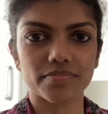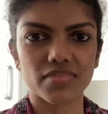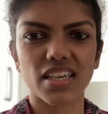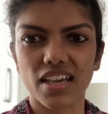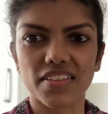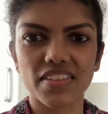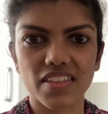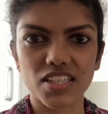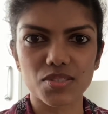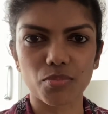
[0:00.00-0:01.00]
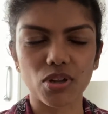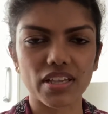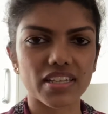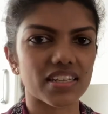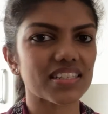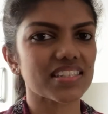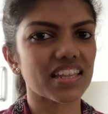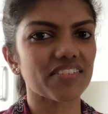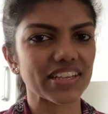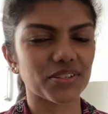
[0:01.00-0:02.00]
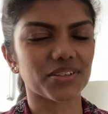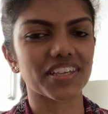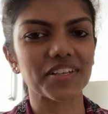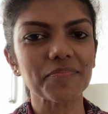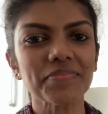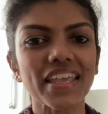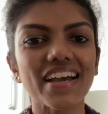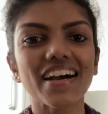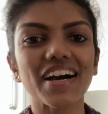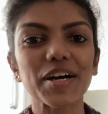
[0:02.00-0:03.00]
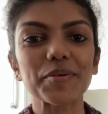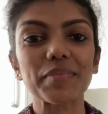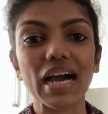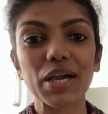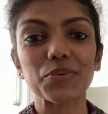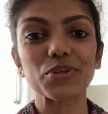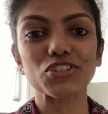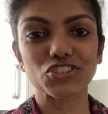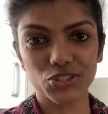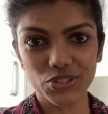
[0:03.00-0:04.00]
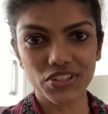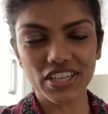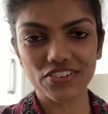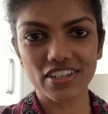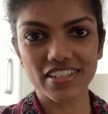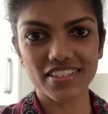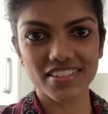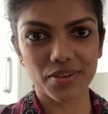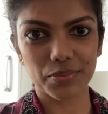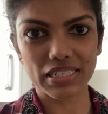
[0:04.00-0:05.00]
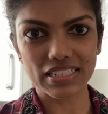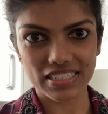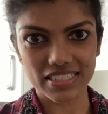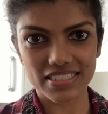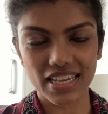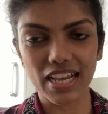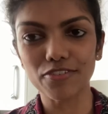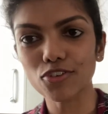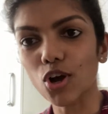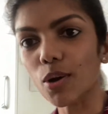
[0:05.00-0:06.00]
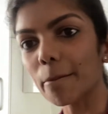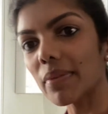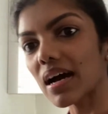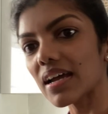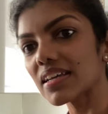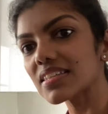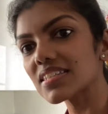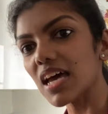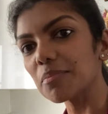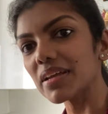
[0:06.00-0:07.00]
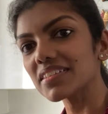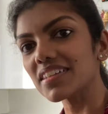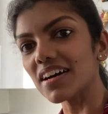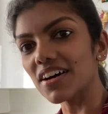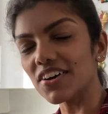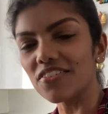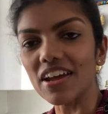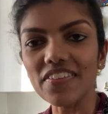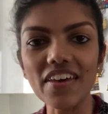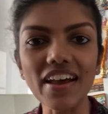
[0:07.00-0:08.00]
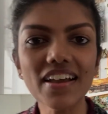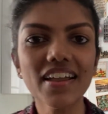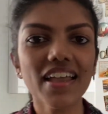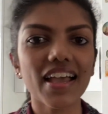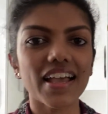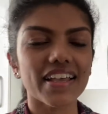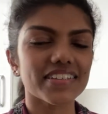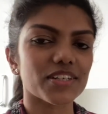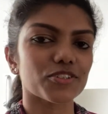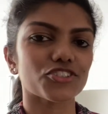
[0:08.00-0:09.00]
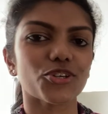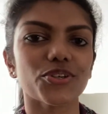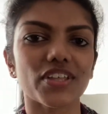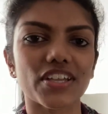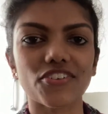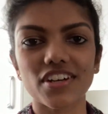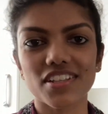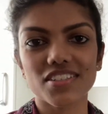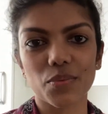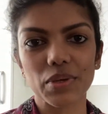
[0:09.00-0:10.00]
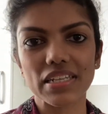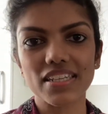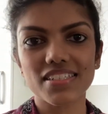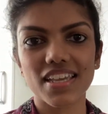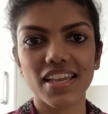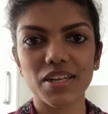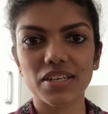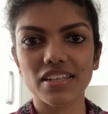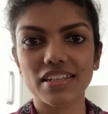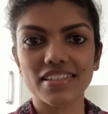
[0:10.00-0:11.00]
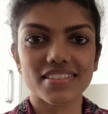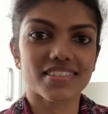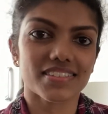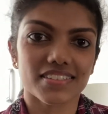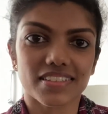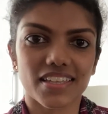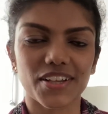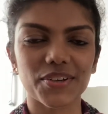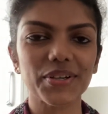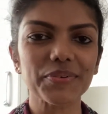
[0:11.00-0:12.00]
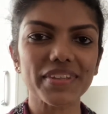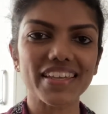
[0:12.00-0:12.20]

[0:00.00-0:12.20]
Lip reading: Yeah, I think that's more like it. It's a Levain cookie. I will show you the ingredients that we need. I've got my stand mixer right there, and I will show you the ingredients that we need, and let's get going with